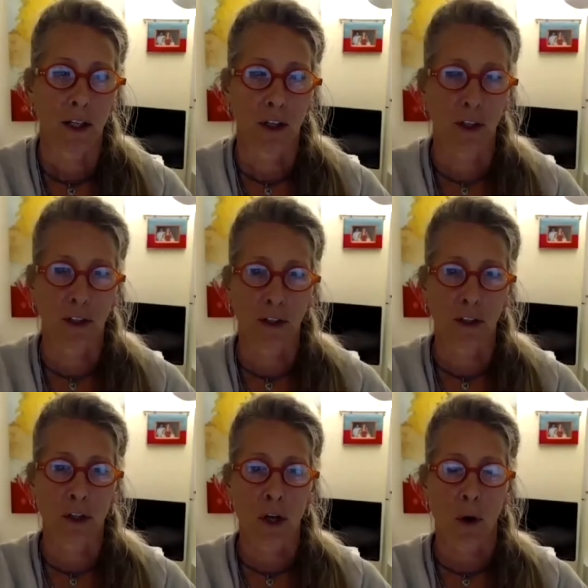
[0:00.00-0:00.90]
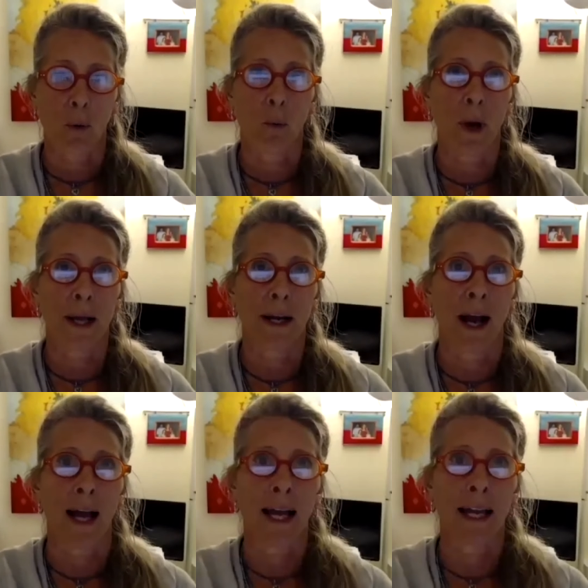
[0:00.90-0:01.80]
you know, what
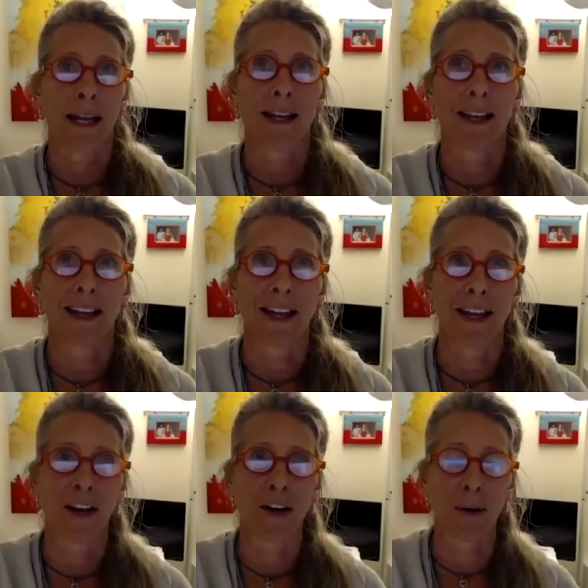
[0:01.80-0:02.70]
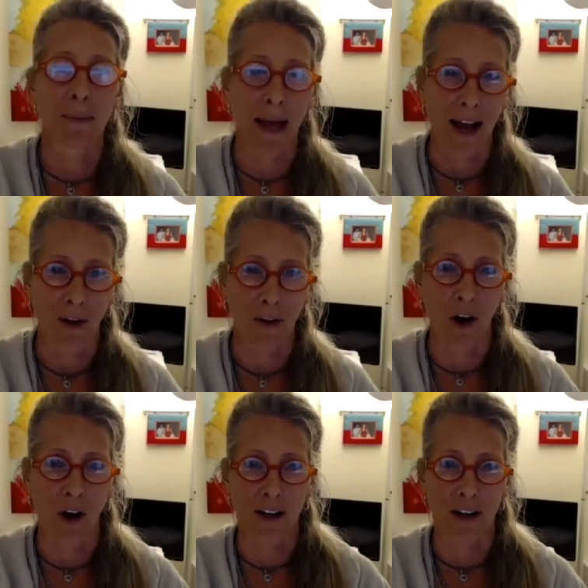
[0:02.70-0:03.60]
I hear about
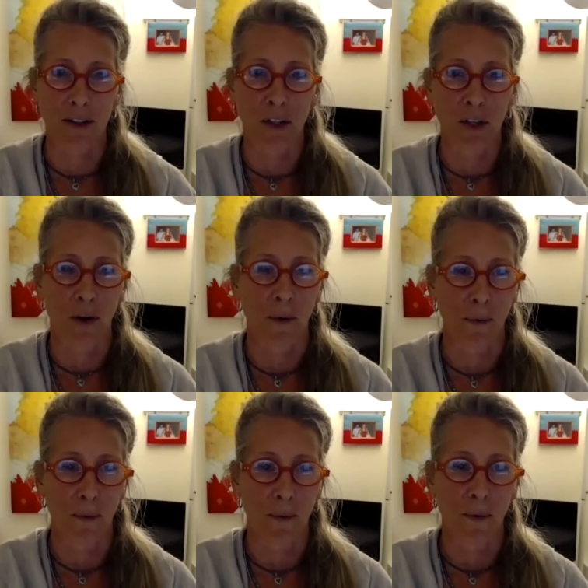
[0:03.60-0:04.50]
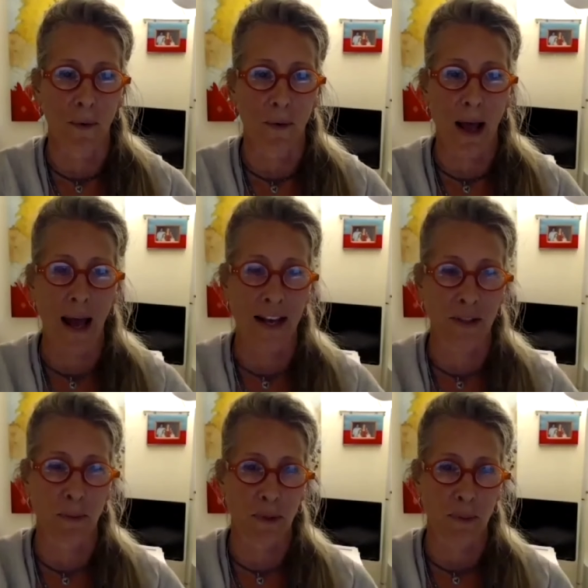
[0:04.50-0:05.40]
are, you know,
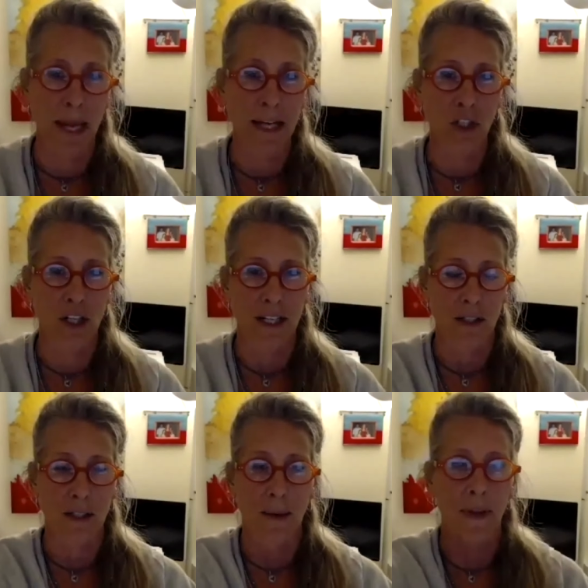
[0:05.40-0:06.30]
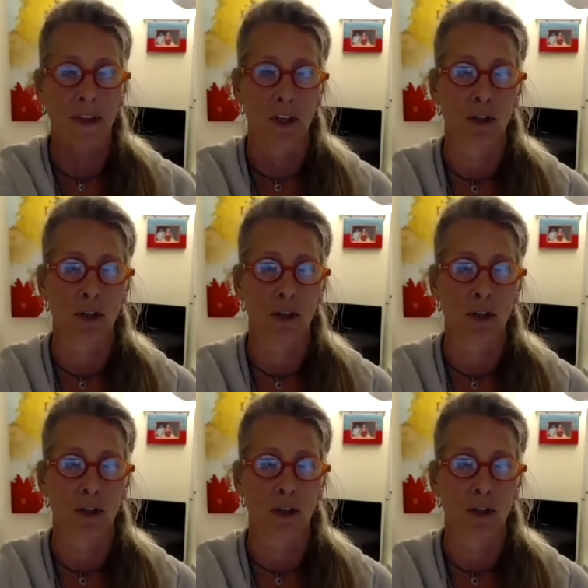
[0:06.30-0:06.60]
as was mentioned, some of the